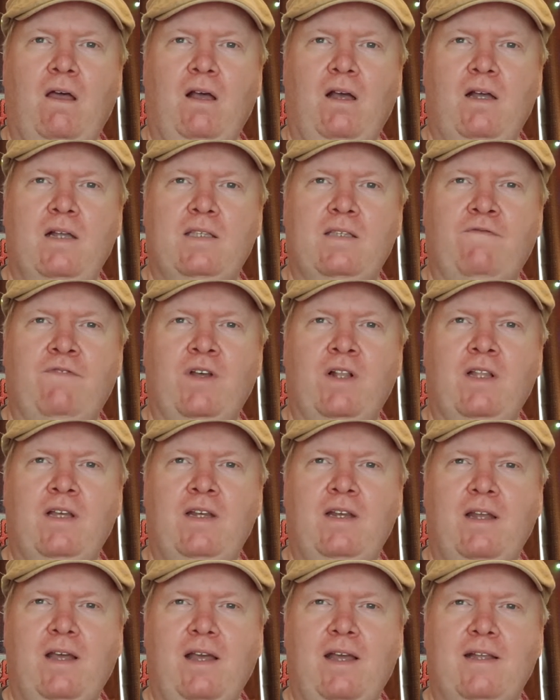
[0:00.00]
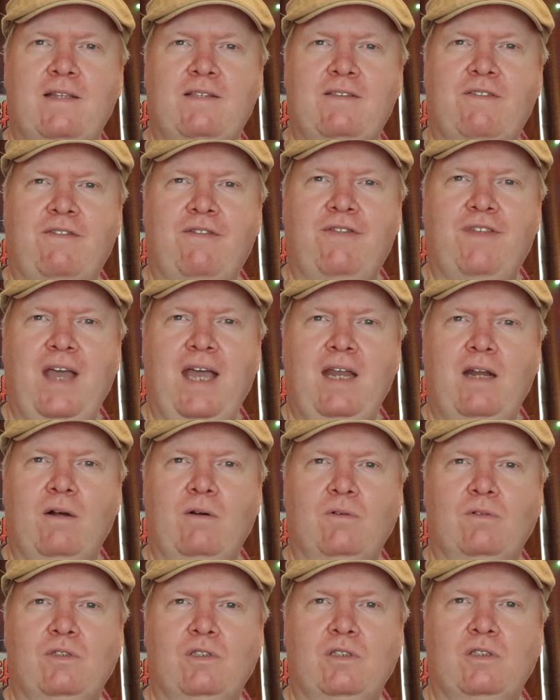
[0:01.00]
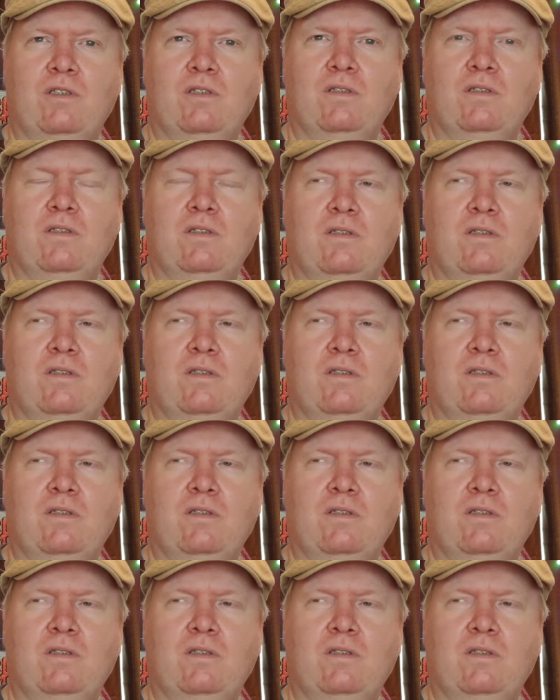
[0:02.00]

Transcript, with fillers: That's a villain, it's Thanos.